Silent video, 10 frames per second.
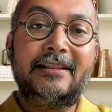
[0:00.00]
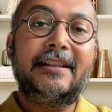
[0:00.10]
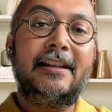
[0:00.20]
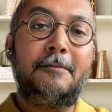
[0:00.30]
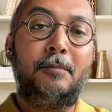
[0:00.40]

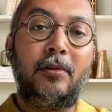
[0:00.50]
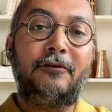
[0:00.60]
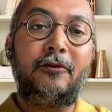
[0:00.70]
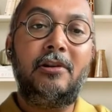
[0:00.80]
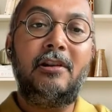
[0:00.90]
risk at a
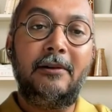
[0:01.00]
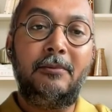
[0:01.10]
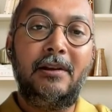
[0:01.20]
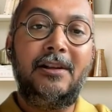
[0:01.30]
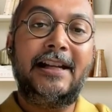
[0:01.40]
portfolio
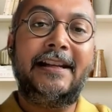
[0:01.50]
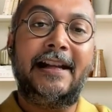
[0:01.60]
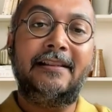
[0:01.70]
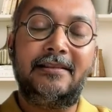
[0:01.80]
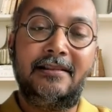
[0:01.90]
level will get
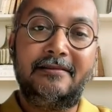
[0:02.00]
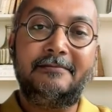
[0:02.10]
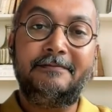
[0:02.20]
cancelled